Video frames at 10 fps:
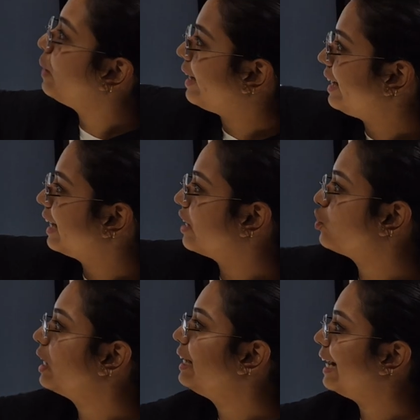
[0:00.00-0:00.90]

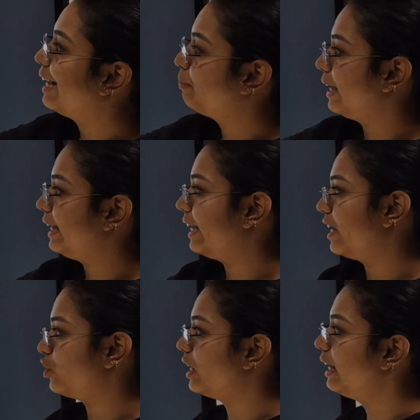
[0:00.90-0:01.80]
Pleniglacial, late
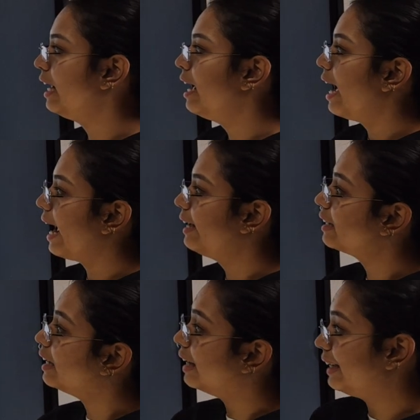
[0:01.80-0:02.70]
Pleniglacial and
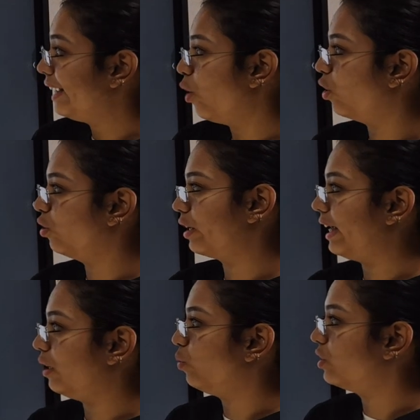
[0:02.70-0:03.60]
early
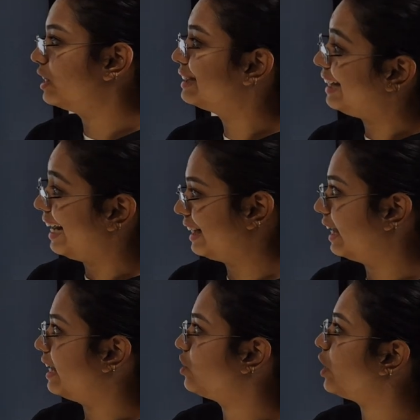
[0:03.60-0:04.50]
Holocene, which is late
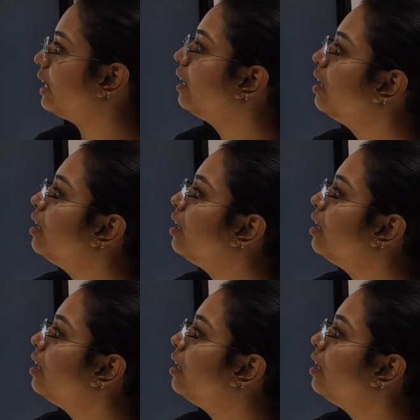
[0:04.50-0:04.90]
glacial.